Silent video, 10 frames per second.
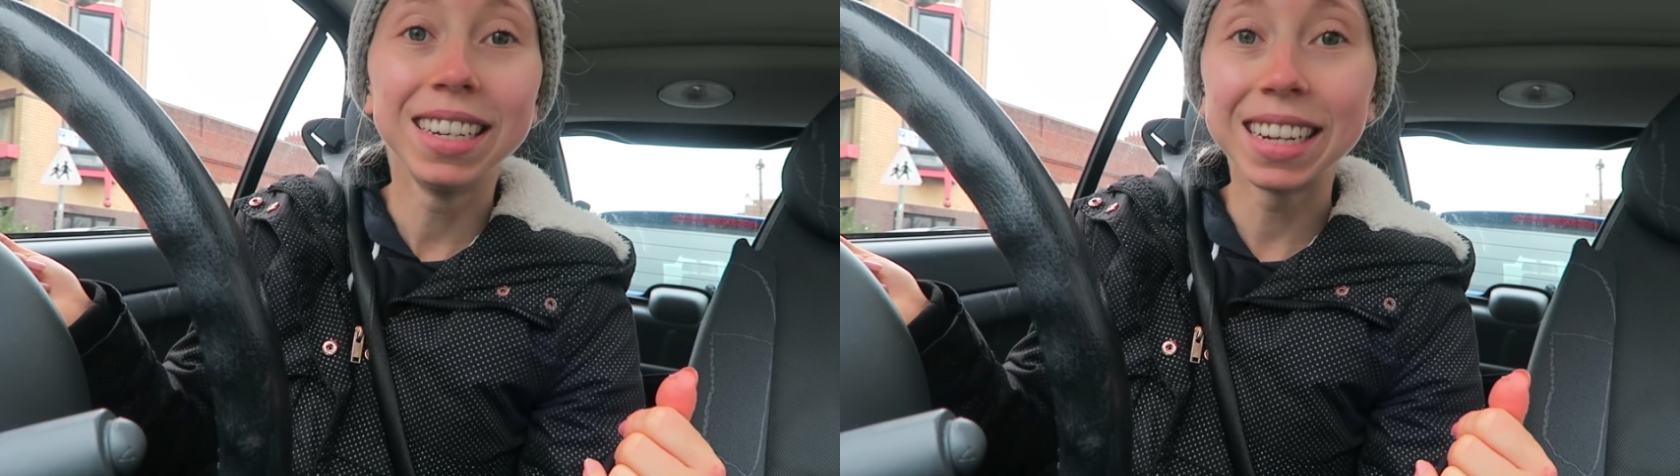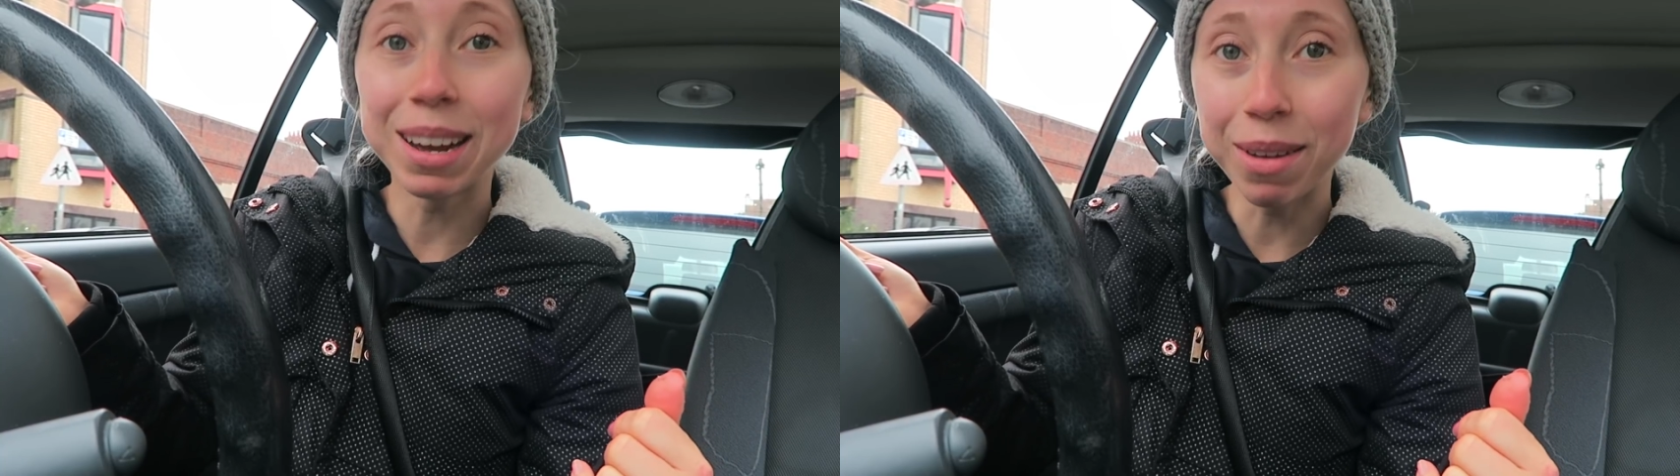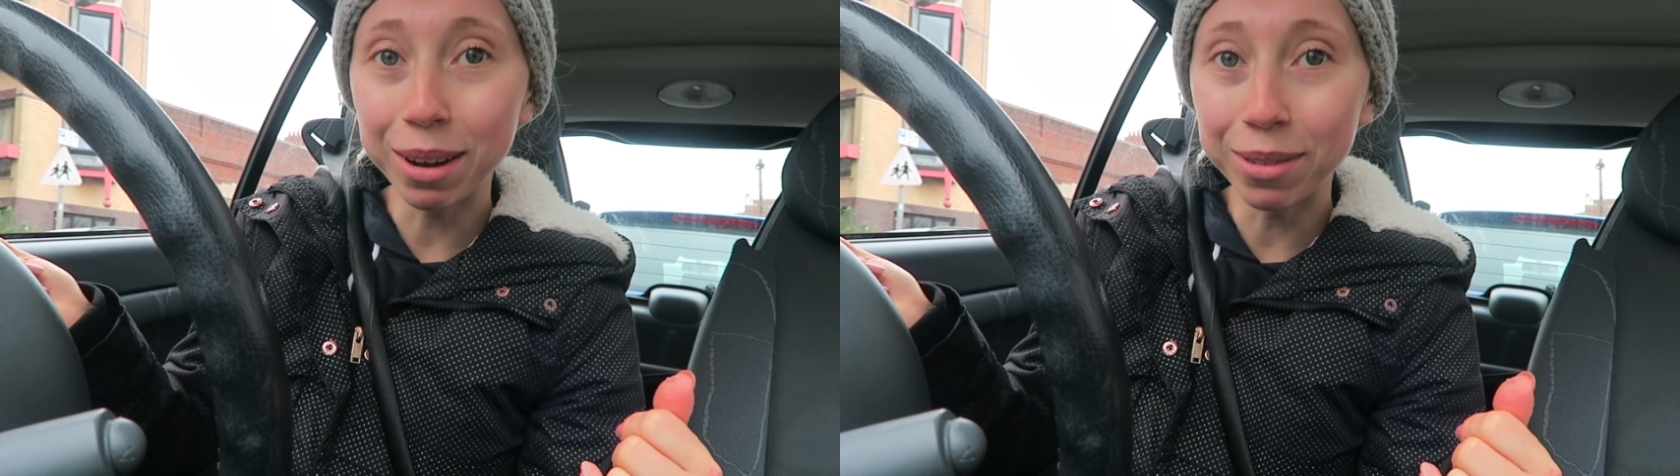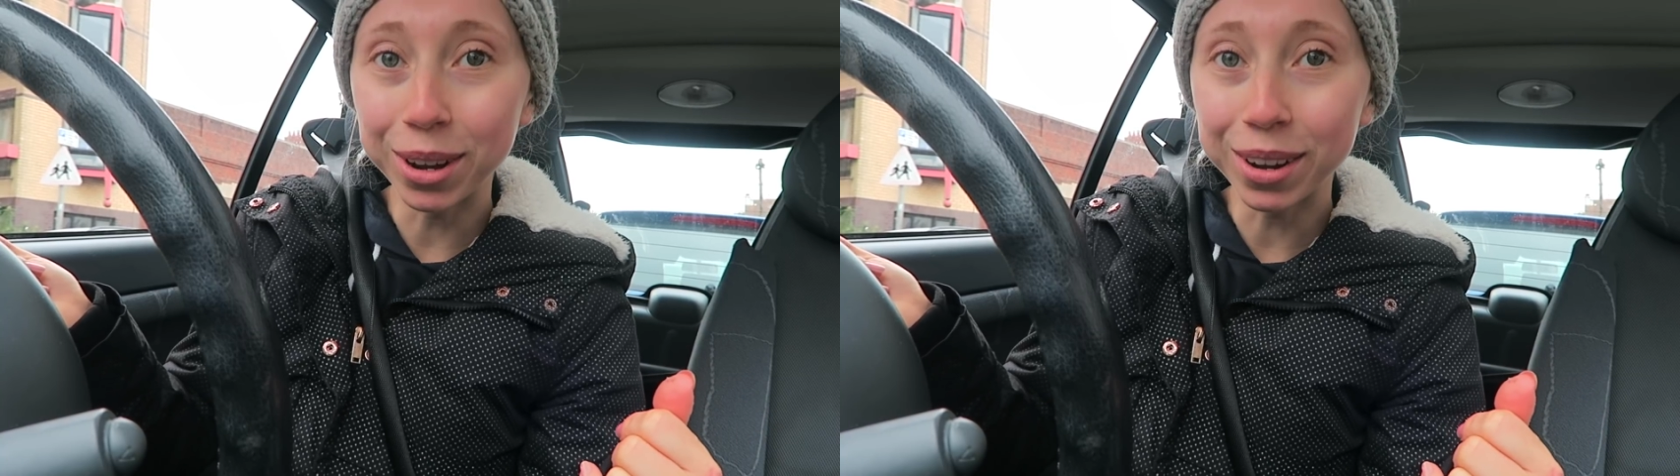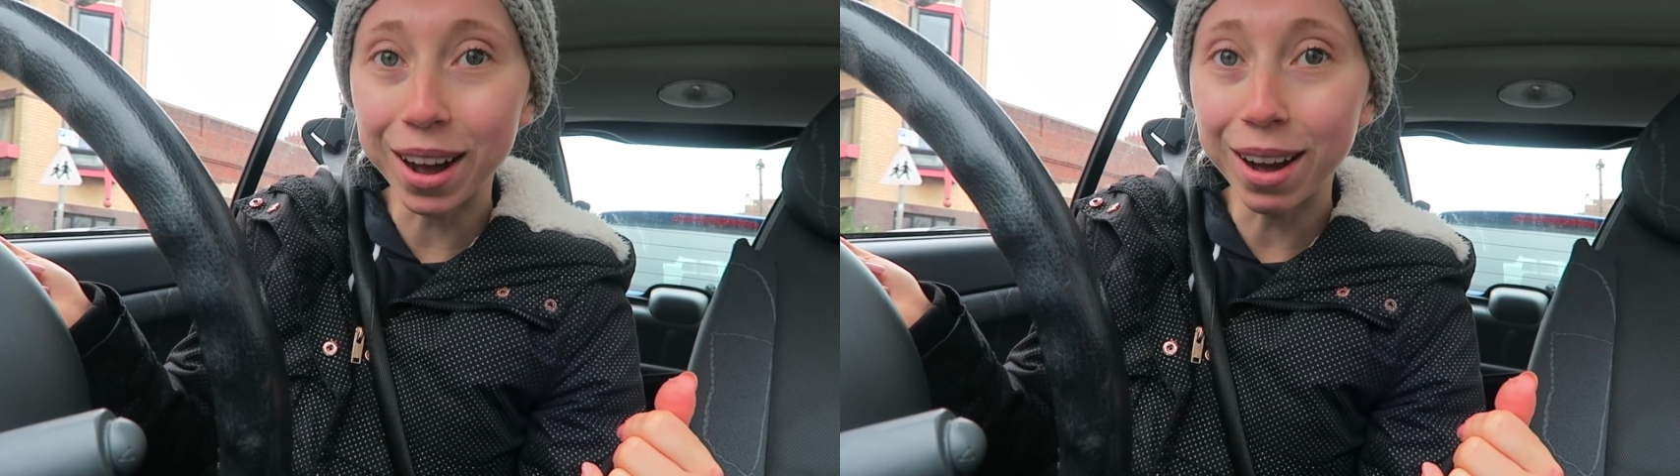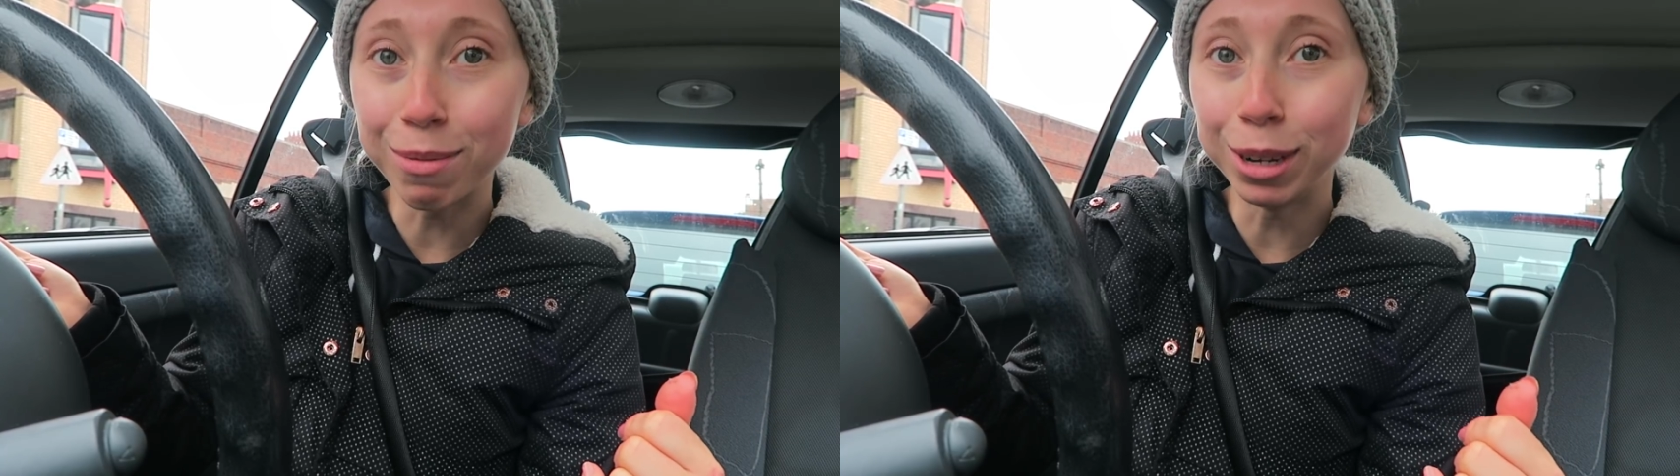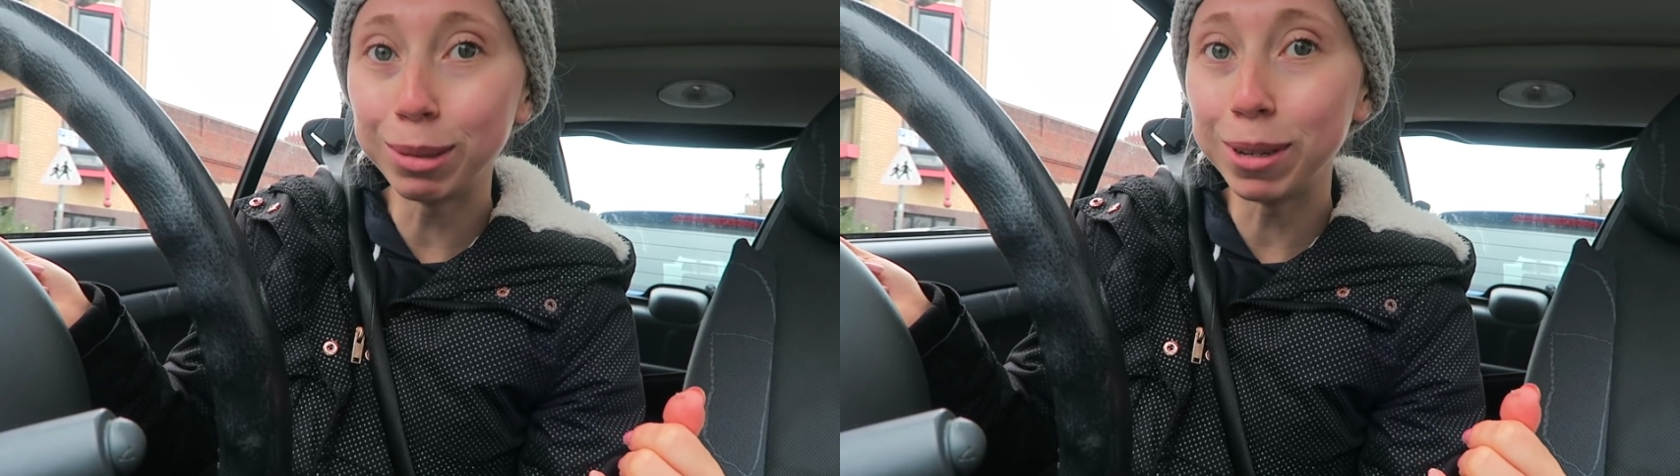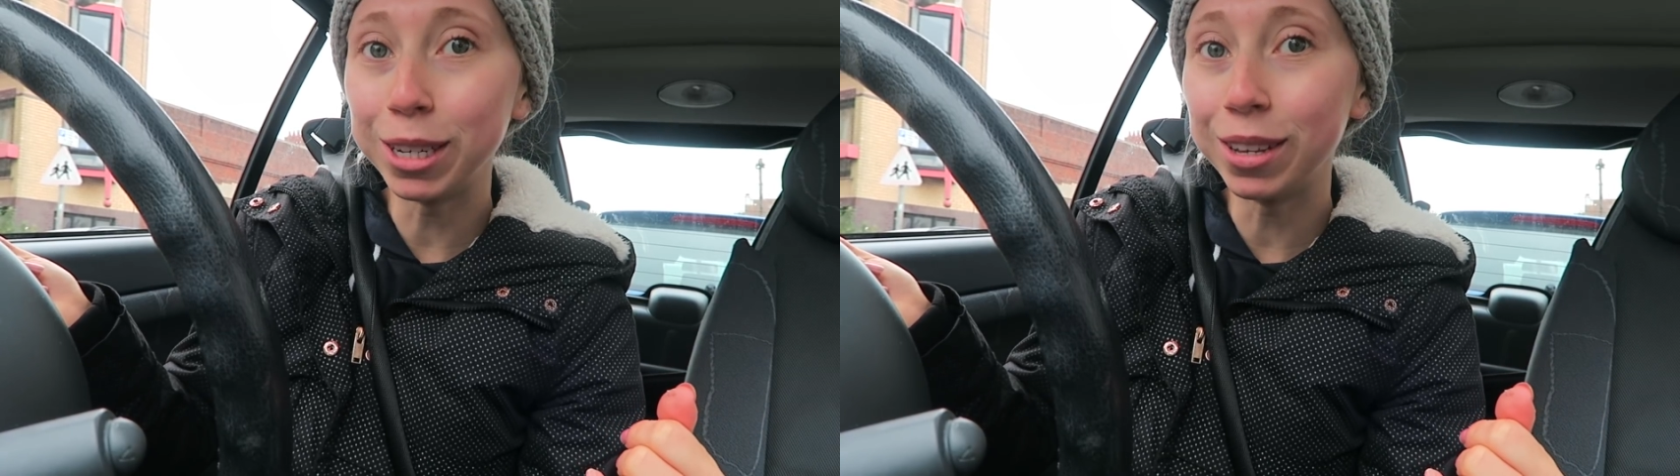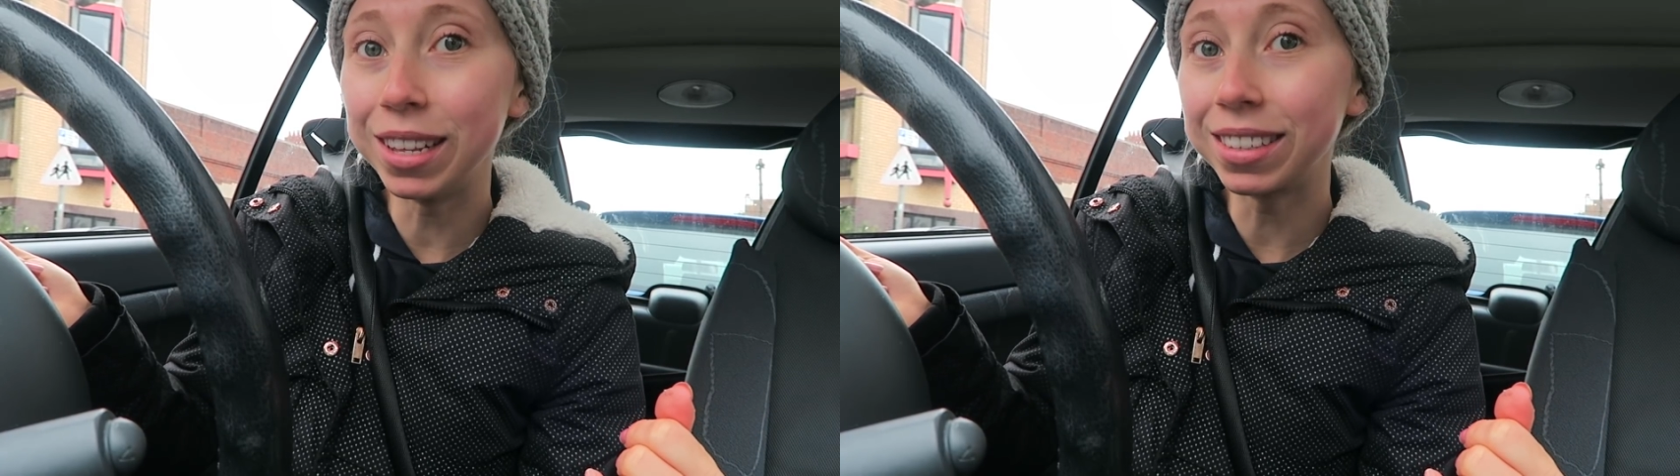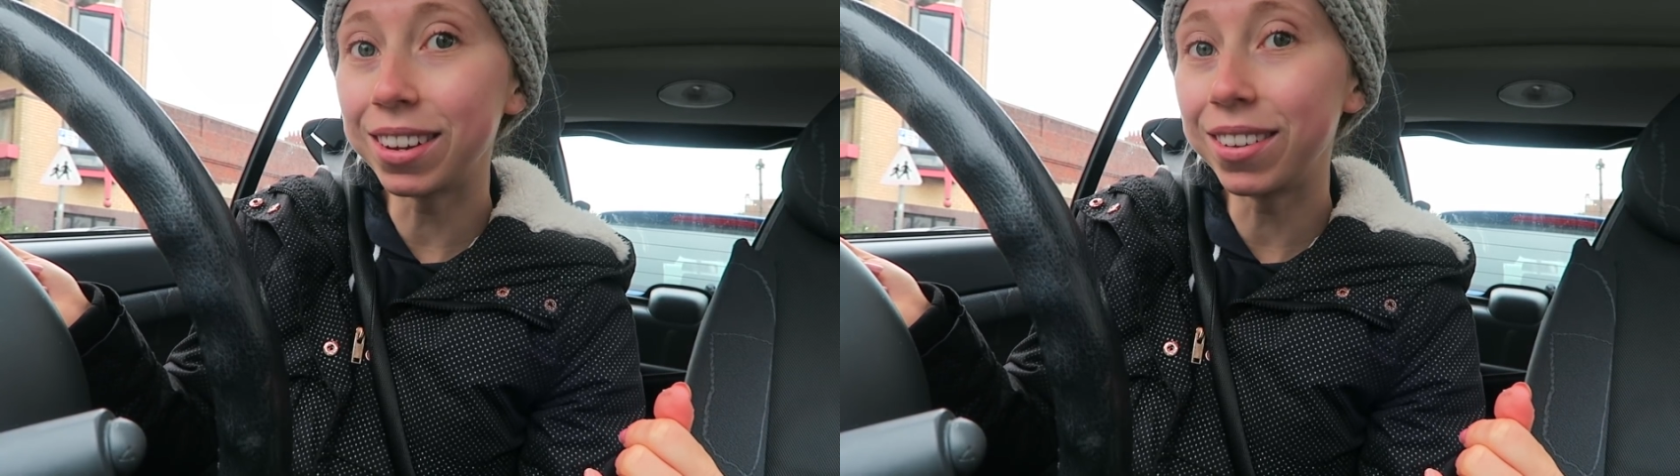to come out of her car and watch me do this.